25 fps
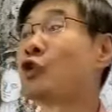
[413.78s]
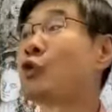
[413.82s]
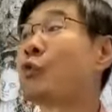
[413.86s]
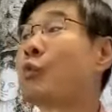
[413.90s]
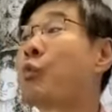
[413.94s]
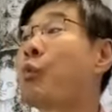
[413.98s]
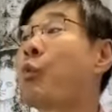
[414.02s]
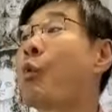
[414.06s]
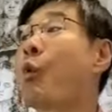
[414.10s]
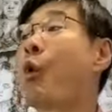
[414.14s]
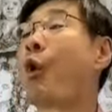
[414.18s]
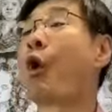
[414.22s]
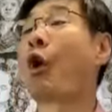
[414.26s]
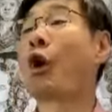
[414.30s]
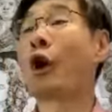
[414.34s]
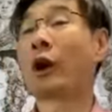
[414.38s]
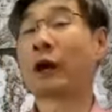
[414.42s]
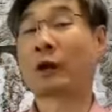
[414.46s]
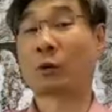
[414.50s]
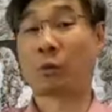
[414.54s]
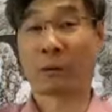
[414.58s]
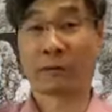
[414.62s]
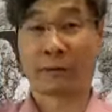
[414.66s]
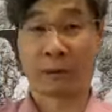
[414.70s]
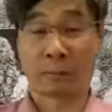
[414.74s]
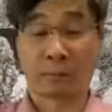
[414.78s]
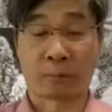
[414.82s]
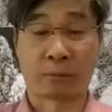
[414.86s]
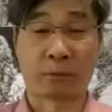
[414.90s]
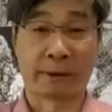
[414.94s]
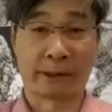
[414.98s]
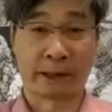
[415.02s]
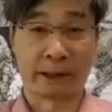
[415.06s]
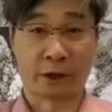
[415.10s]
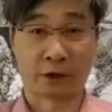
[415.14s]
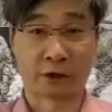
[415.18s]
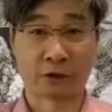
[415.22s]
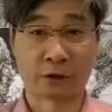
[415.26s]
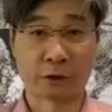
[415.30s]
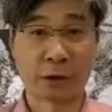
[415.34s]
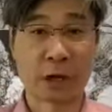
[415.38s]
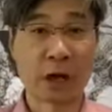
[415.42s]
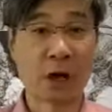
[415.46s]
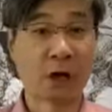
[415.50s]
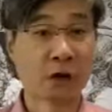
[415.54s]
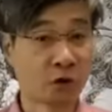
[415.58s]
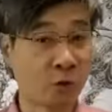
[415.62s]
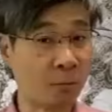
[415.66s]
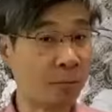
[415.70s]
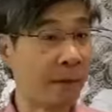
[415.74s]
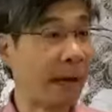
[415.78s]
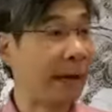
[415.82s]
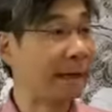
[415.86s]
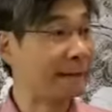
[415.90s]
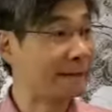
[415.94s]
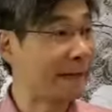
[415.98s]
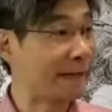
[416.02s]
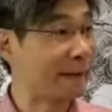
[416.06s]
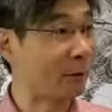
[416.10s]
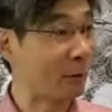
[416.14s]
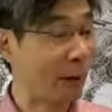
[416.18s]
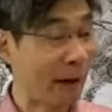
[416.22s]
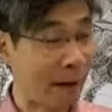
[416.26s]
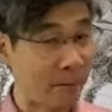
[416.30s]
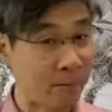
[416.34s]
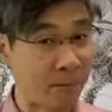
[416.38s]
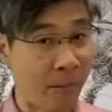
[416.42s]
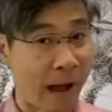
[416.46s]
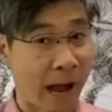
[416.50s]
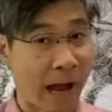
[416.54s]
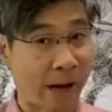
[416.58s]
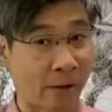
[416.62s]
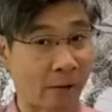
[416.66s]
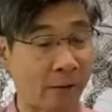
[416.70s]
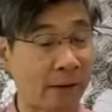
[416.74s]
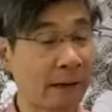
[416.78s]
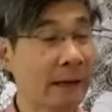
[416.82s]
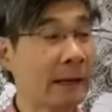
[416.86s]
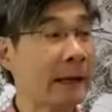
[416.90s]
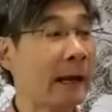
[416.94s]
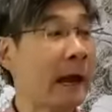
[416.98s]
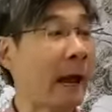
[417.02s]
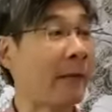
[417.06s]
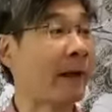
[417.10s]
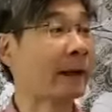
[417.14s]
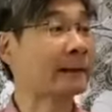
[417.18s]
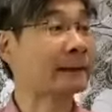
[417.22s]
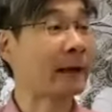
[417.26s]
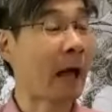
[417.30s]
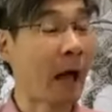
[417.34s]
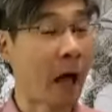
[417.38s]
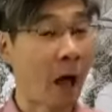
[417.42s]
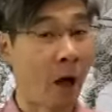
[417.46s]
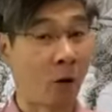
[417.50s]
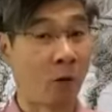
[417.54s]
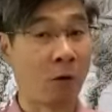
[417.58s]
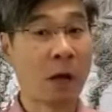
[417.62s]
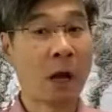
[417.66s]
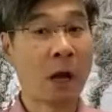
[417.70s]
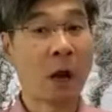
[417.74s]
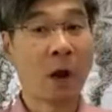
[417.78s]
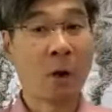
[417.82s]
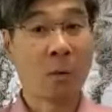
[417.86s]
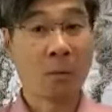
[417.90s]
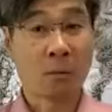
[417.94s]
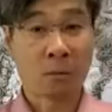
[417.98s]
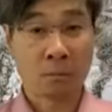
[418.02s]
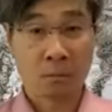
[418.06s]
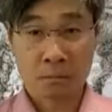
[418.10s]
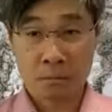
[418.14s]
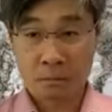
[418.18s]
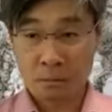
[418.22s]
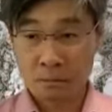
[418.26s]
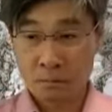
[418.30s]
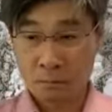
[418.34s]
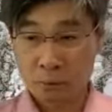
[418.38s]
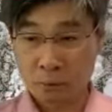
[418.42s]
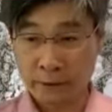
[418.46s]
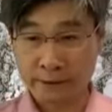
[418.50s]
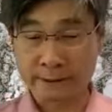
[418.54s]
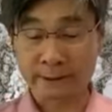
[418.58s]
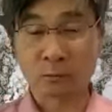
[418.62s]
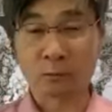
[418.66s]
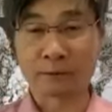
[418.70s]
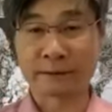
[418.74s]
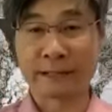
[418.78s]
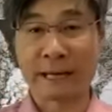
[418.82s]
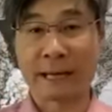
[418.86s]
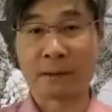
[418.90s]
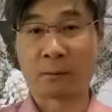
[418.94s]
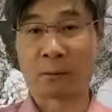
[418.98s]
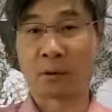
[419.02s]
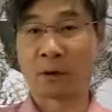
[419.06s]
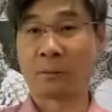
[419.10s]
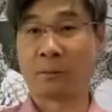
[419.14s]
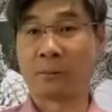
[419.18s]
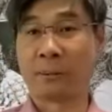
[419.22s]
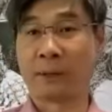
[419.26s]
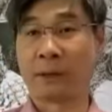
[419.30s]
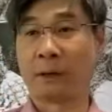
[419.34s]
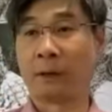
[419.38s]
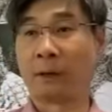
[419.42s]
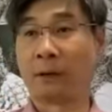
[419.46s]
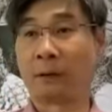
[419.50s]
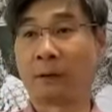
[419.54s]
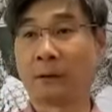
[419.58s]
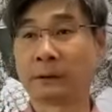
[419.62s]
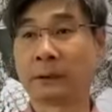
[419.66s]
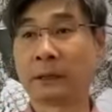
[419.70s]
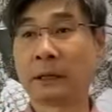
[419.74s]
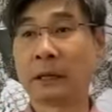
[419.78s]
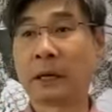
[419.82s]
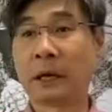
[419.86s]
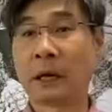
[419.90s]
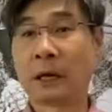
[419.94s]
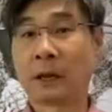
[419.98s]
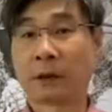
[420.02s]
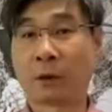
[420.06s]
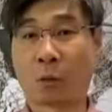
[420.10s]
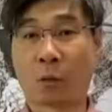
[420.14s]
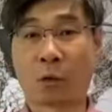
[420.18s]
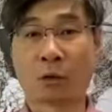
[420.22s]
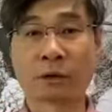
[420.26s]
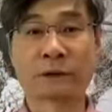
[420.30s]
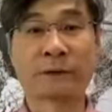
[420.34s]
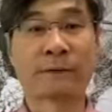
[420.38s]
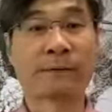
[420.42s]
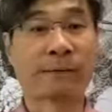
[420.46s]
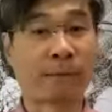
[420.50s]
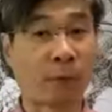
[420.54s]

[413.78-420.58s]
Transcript: to work with the British to maintain their empire. And that's how Britain was able to build the world's